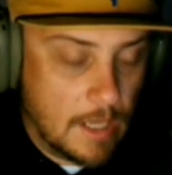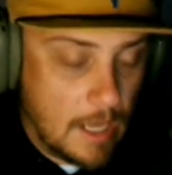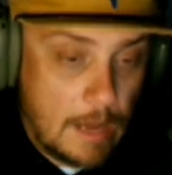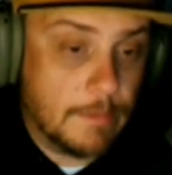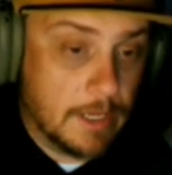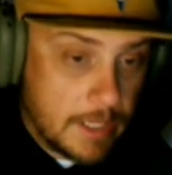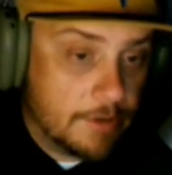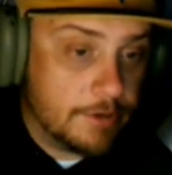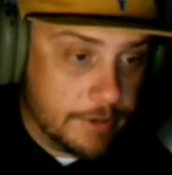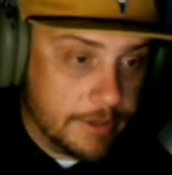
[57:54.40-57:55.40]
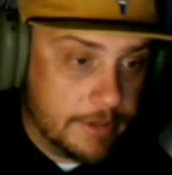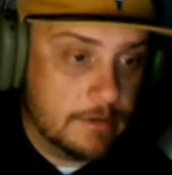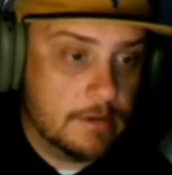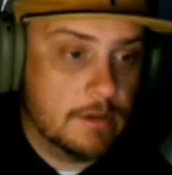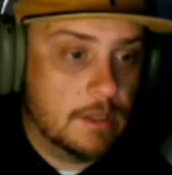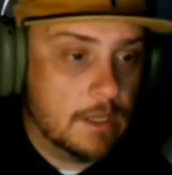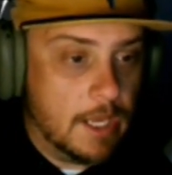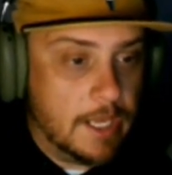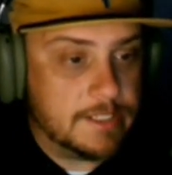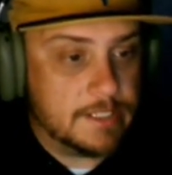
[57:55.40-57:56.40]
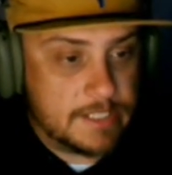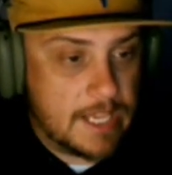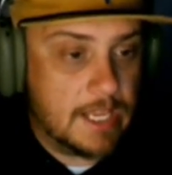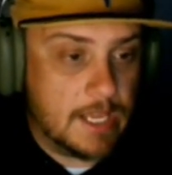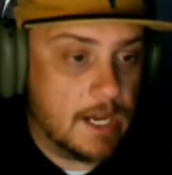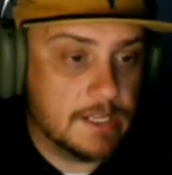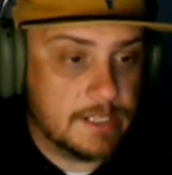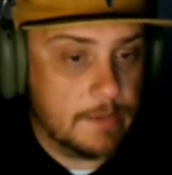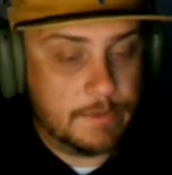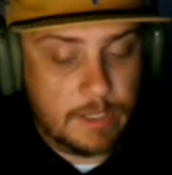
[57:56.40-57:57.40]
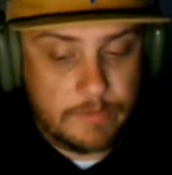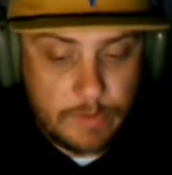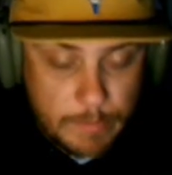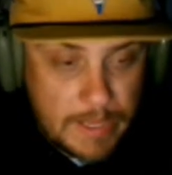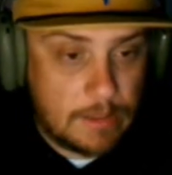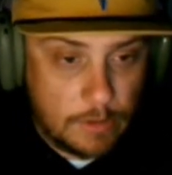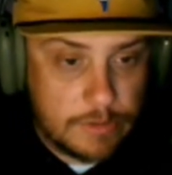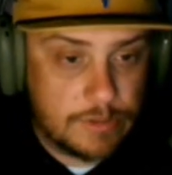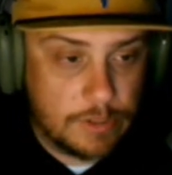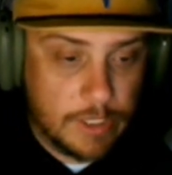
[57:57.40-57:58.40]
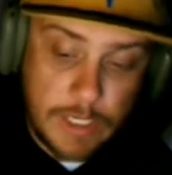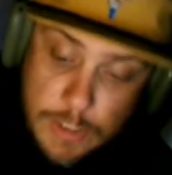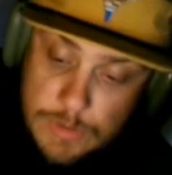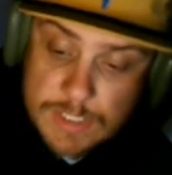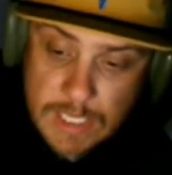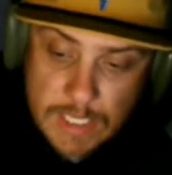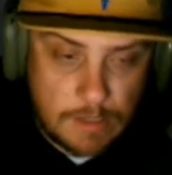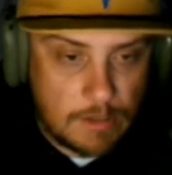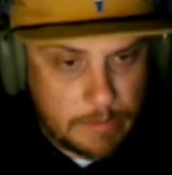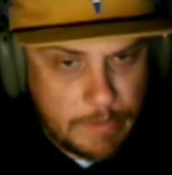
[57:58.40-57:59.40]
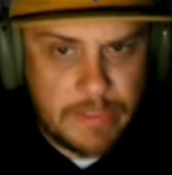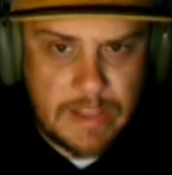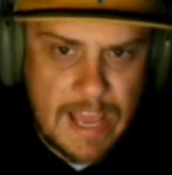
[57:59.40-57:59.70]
I'm gonna kill good. Mm -hmm. It's the same concept. If your bait looks good and you see it and you're like, man, that